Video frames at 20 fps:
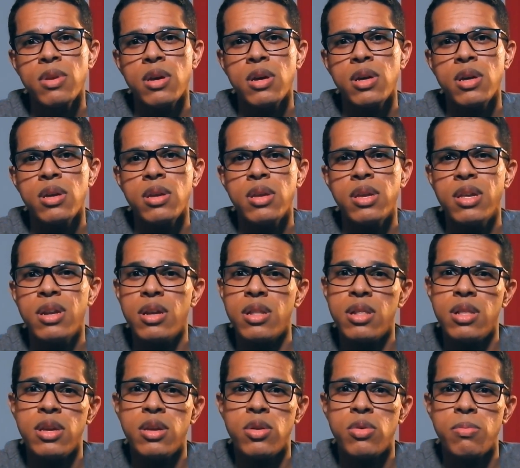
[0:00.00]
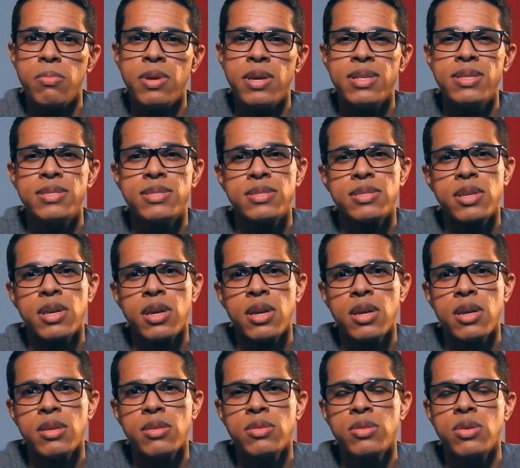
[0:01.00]
I get a little bit
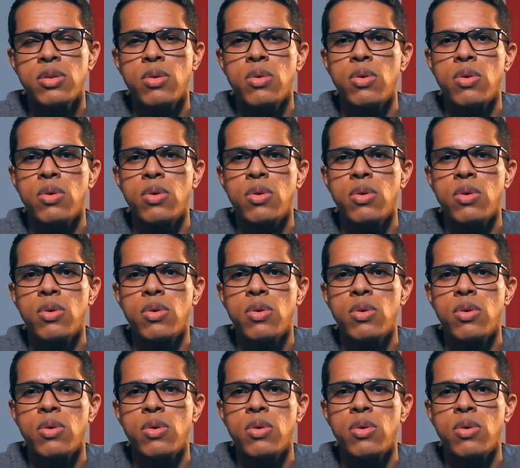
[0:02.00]
sad